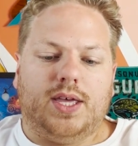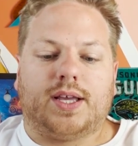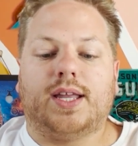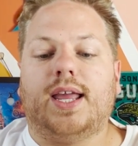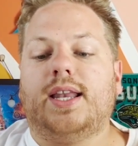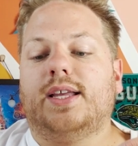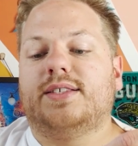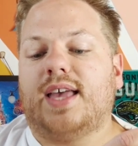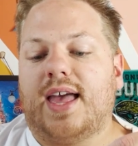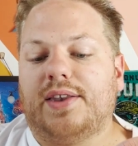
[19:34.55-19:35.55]

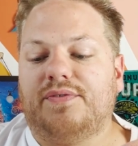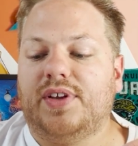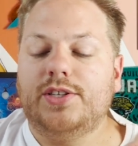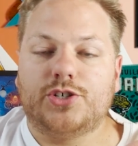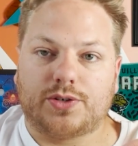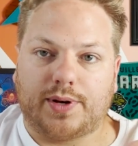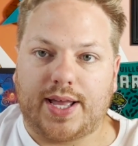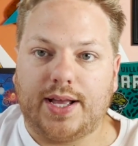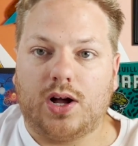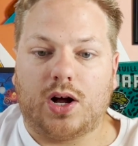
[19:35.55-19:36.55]
Canadians
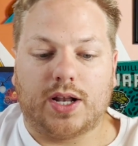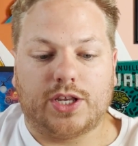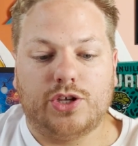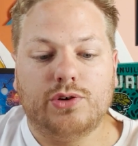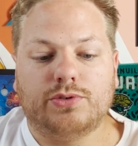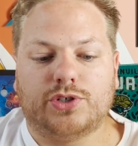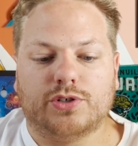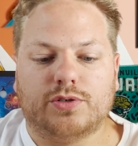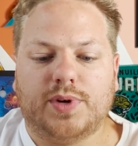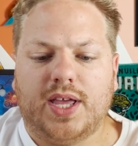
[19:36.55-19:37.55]
Adventuring on
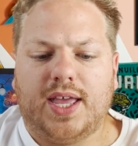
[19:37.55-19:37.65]
YouTube.